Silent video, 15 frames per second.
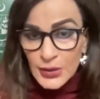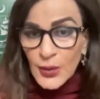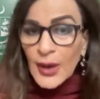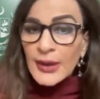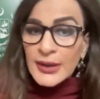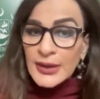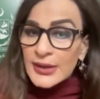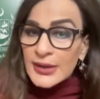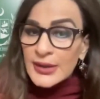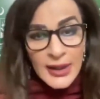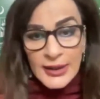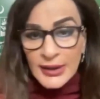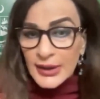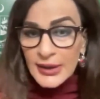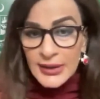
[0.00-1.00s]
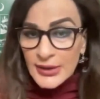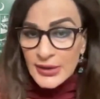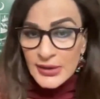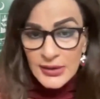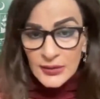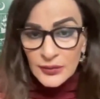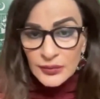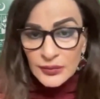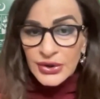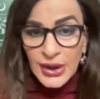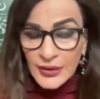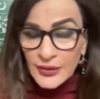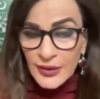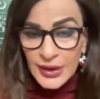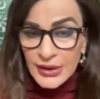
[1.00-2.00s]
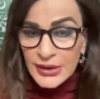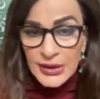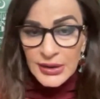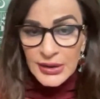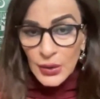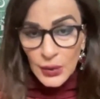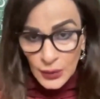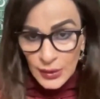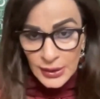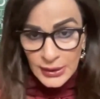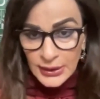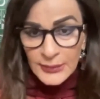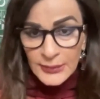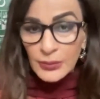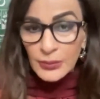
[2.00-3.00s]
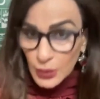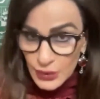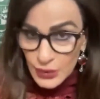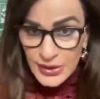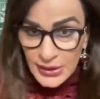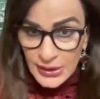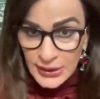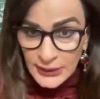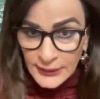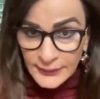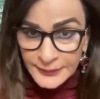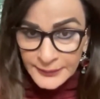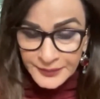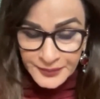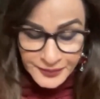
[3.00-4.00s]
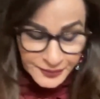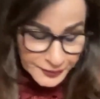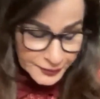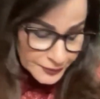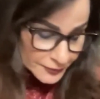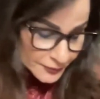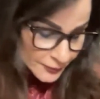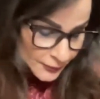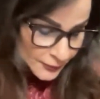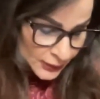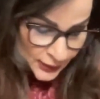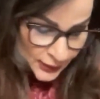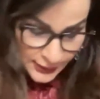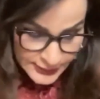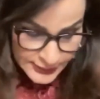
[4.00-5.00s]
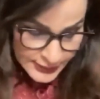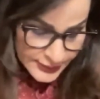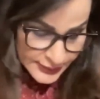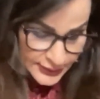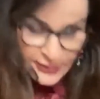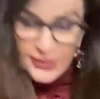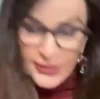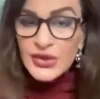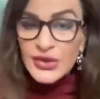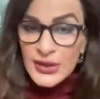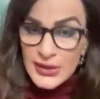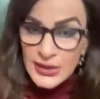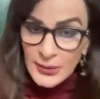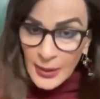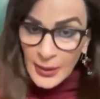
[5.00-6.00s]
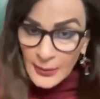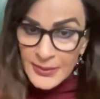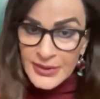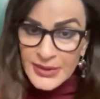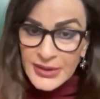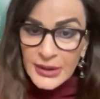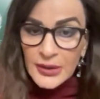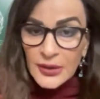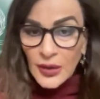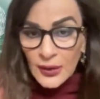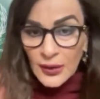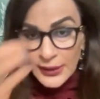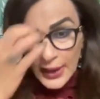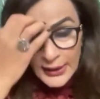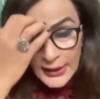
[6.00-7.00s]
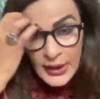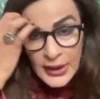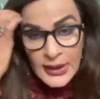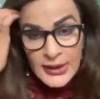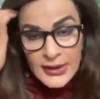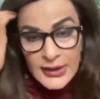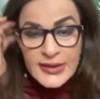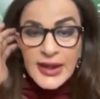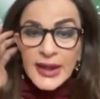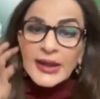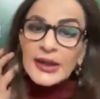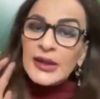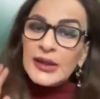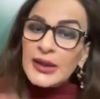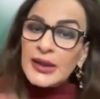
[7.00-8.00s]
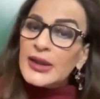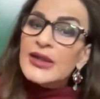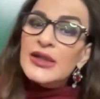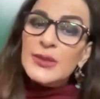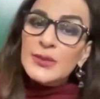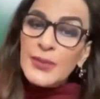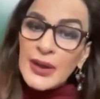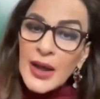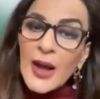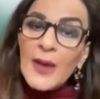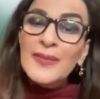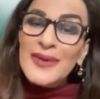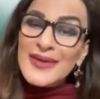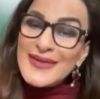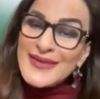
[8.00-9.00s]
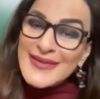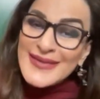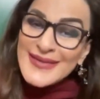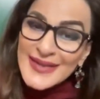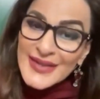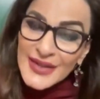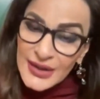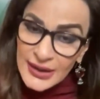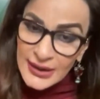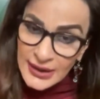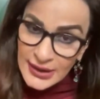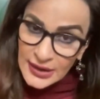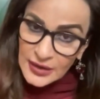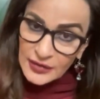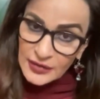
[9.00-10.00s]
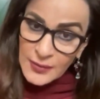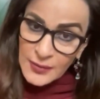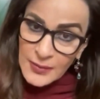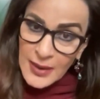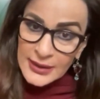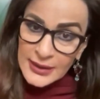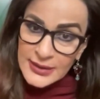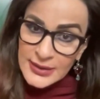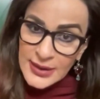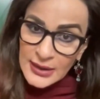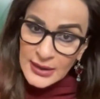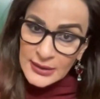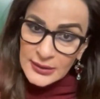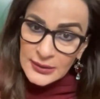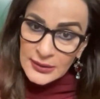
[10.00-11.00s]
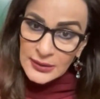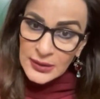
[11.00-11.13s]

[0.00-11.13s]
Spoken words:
One is that it is generated locally mostly. And this is just the bumper sticker on that. Secondly, it's become a serial killer for Pakistan.